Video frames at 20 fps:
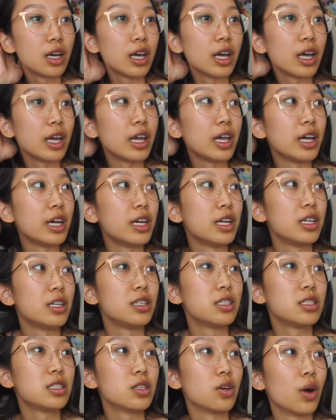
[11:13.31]
And
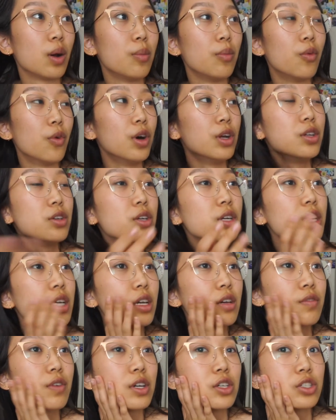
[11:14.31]
so I'm wondering
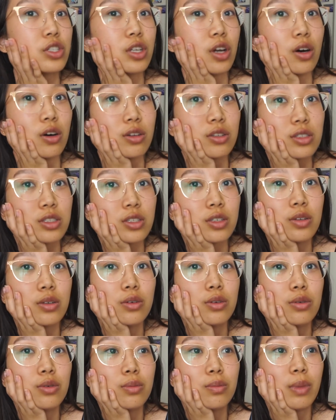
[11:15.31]
if I should
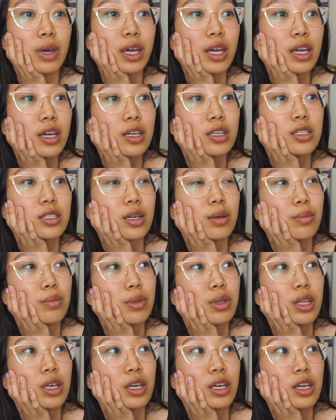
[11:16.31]
also make
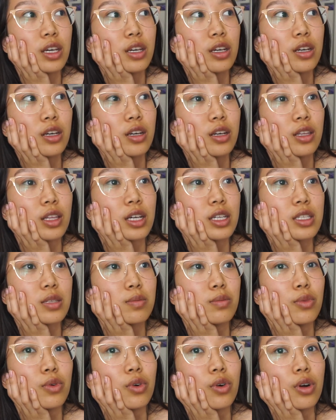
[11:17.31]
something that's
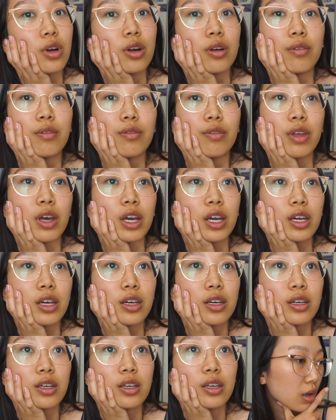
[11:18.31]
more of
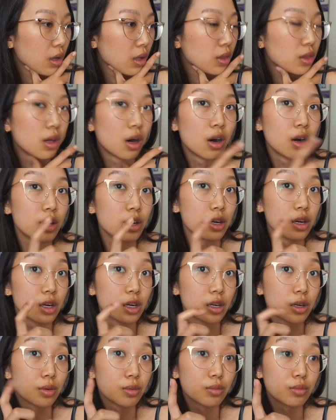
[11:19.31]
like a
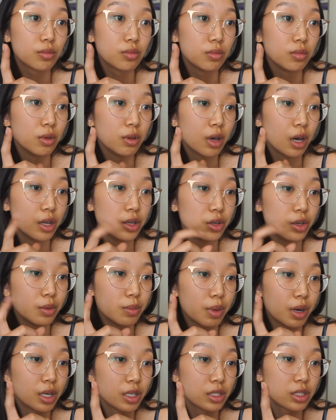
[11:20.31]
longer
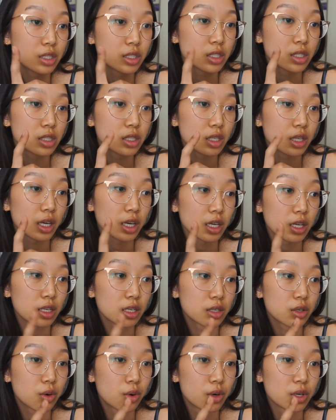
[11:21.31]
underbust like
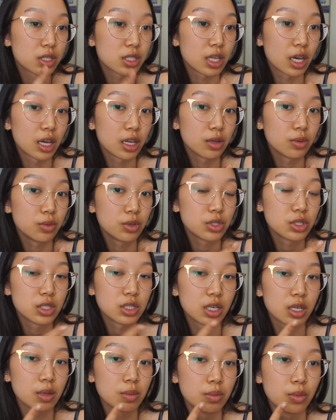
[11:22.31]
corset, which is
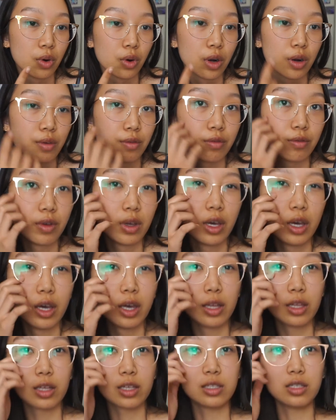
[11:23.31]
like more of,
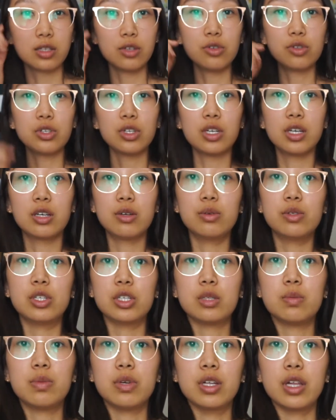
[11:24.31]
because usually it would
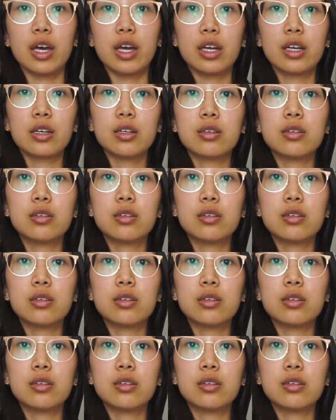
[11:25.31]
just be like,